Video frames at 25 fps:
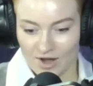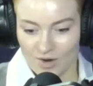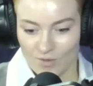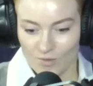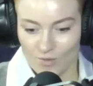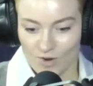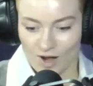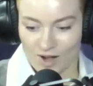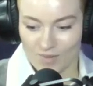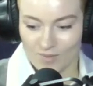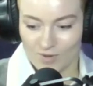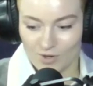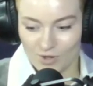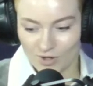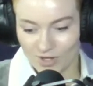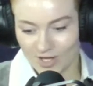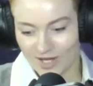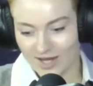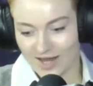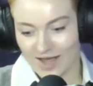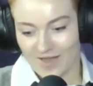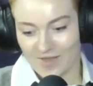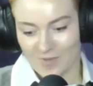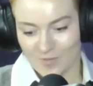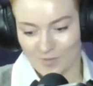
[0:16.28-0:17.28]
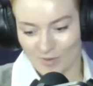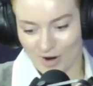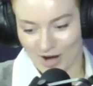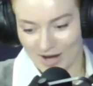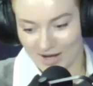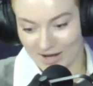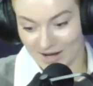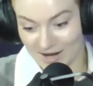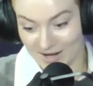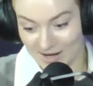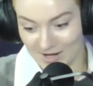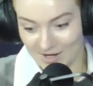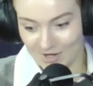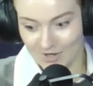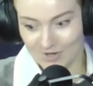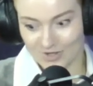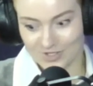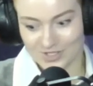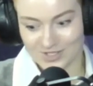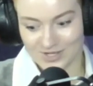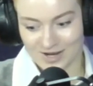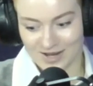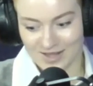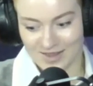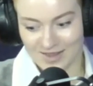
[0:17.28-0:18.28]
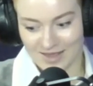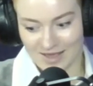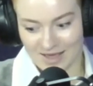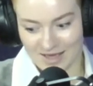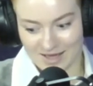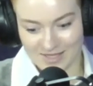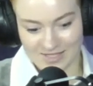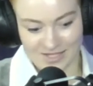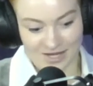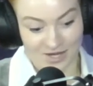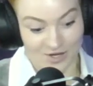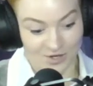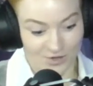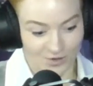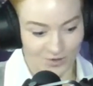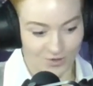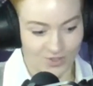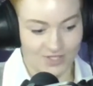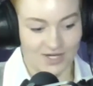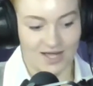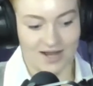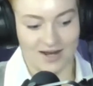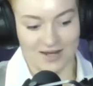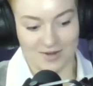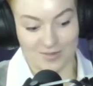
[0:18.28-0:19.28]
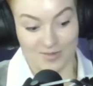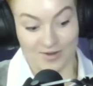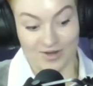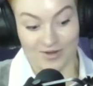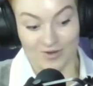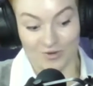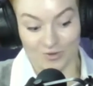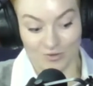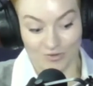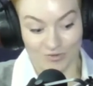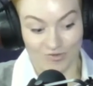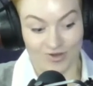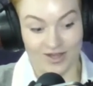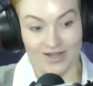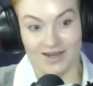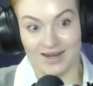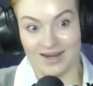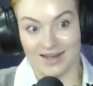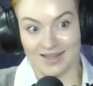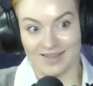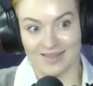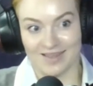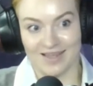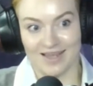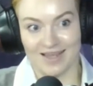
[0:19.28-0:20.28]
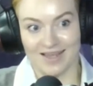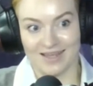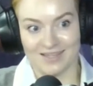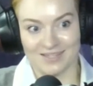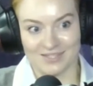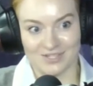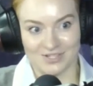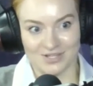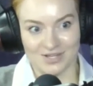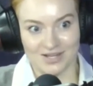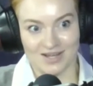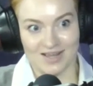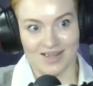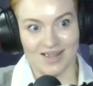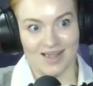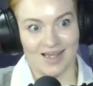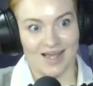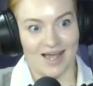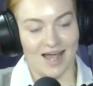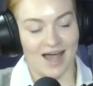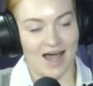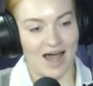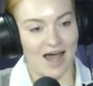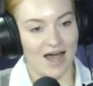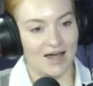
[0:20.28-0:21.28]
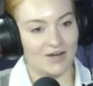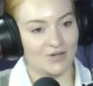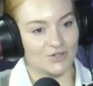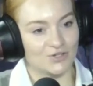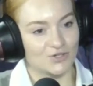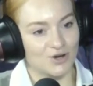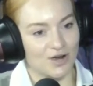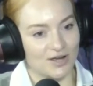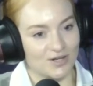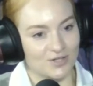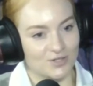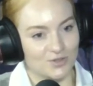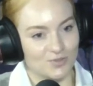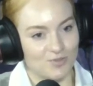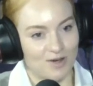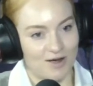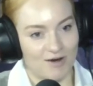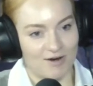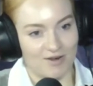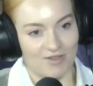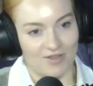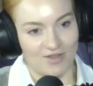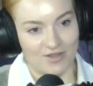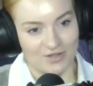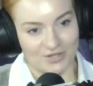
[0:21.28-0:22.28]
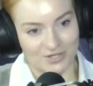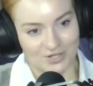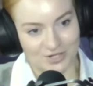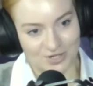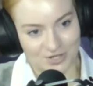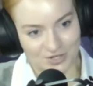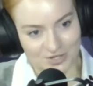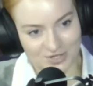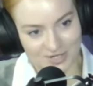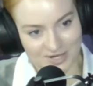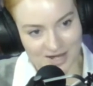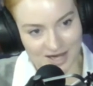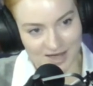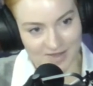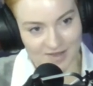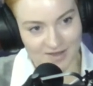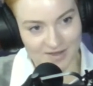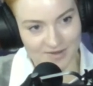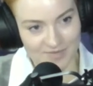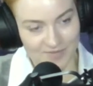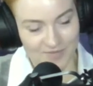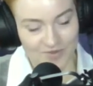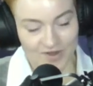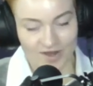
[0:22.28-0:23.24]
well, I'm looking at the brain and it looks like this, and you're telling me you're feeling this, and trying to marry those two together.